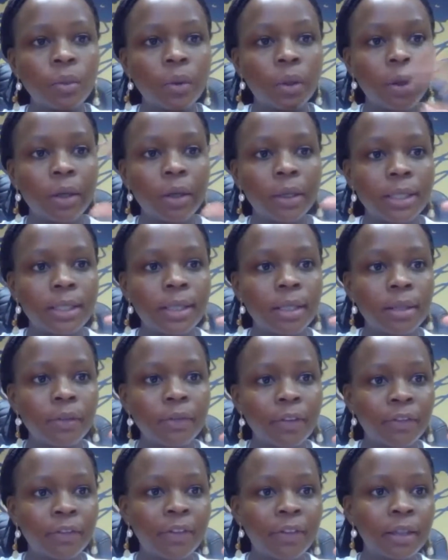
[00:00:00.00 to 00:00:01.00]
we're cognizant
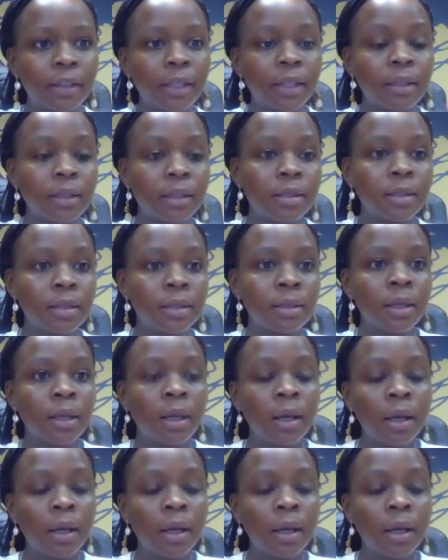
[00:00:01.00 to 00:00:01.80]
of the fact that this is,